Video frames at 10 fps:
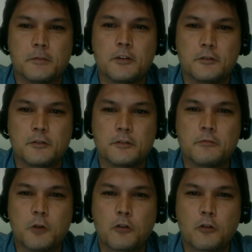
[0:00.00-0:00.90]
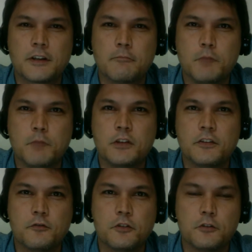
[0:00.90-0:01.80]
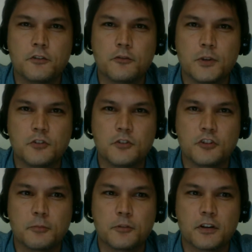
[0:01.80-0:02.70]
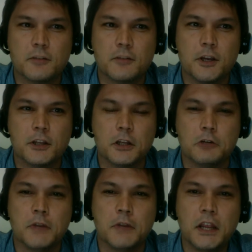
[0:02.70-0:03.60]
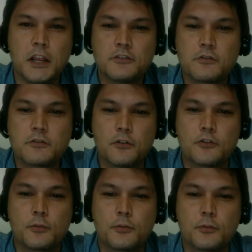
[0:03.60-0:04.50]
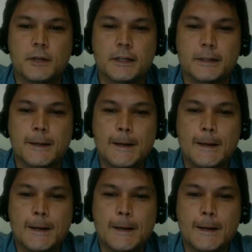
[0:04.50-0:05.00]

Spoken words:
There already millions of units have been shipped on eBay alone, so drones are pretty big.